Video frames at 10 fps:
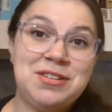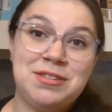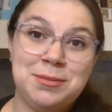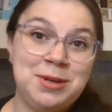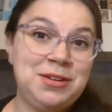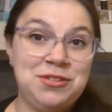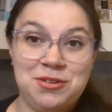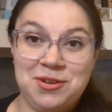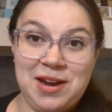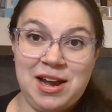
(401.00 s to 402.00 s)
in somebody's
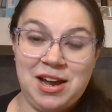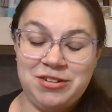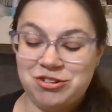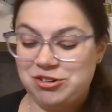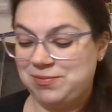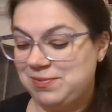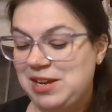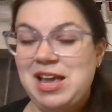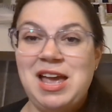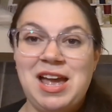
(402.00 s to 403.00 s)
garage
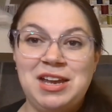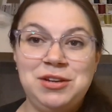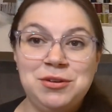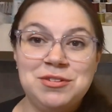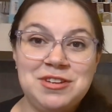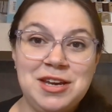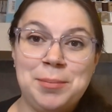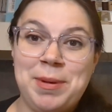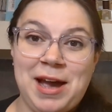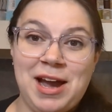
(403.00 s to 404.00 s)
and you see a
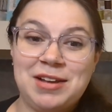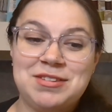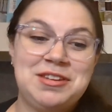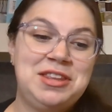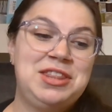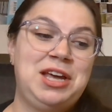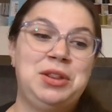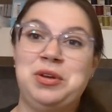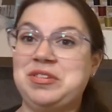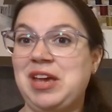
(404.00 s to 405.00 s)
box that
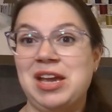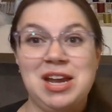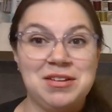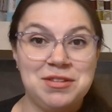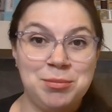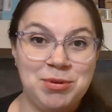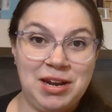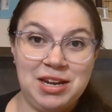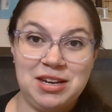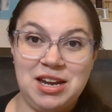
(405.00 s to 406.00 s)
looks like it has the
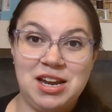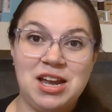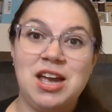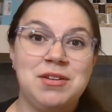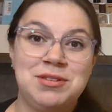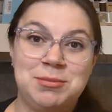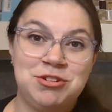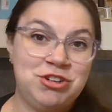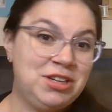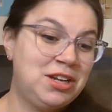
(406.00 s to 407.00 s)
branding of the
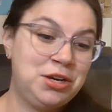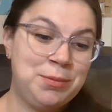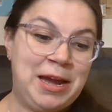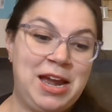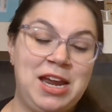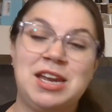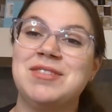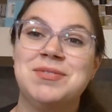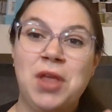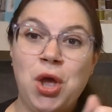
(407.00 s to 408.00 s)
machine that you're
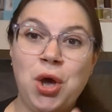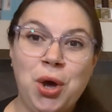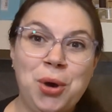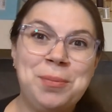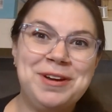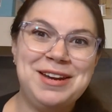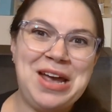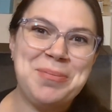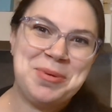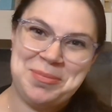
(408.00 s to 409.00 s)
buying, open it
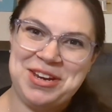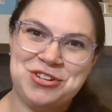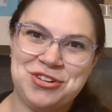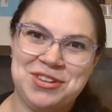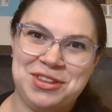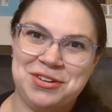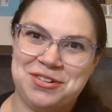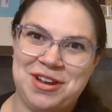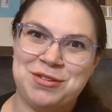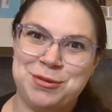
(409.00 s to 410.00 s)
up and make sure that
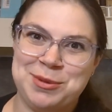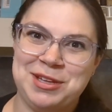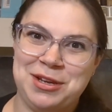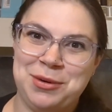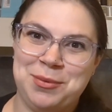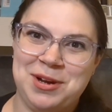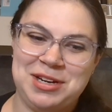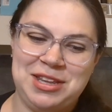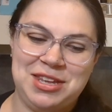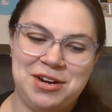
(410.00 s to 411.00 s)
there's not something that you want
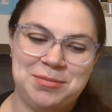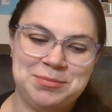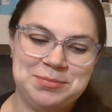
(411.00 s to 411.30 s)
in there.